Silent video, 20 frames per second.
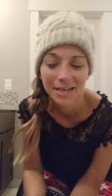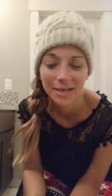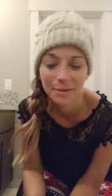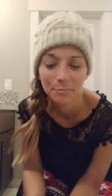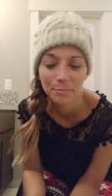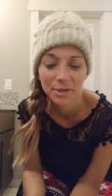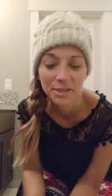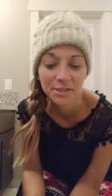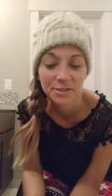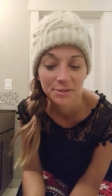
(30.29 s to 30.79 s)
a
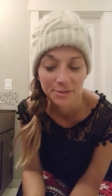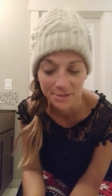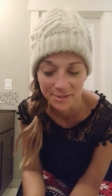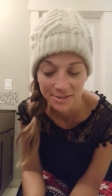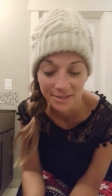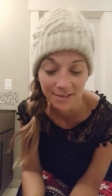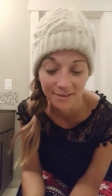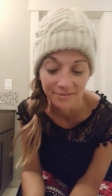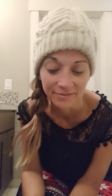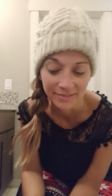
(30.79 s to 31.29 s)
bunch of
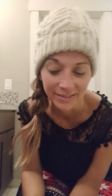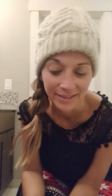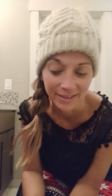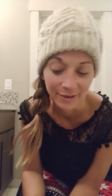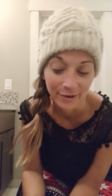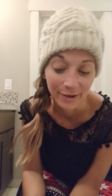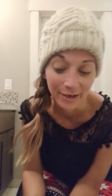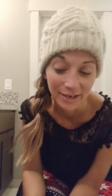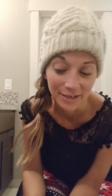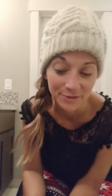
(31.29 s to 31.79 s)
stuff in
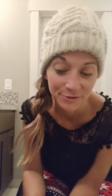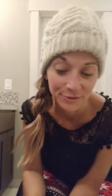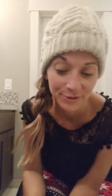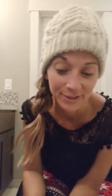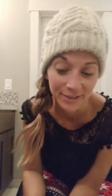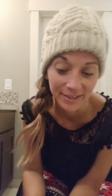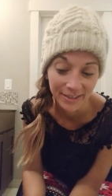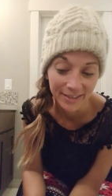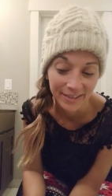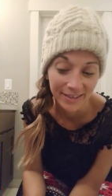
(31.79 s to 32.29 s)
there
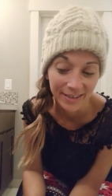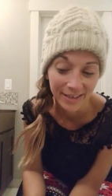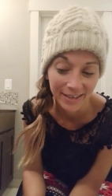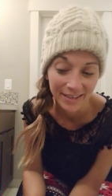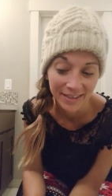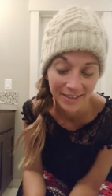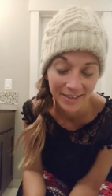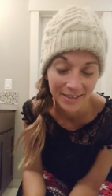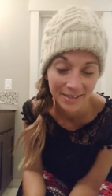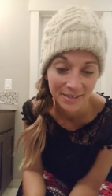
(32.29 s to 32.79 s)
actually I
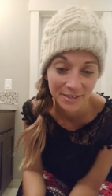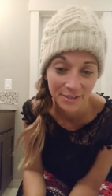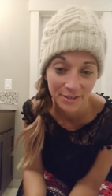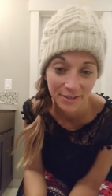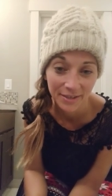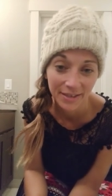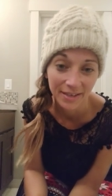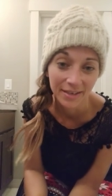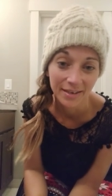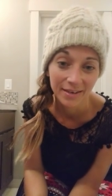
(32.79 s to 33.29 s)
needed
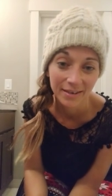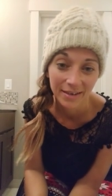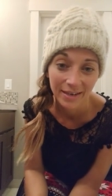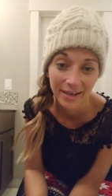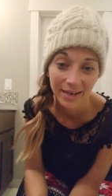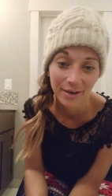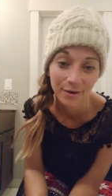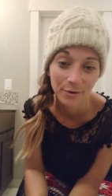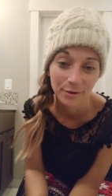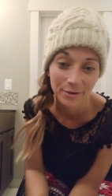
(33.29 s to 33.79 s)
to get
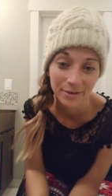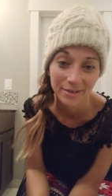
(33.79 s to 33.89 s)
out.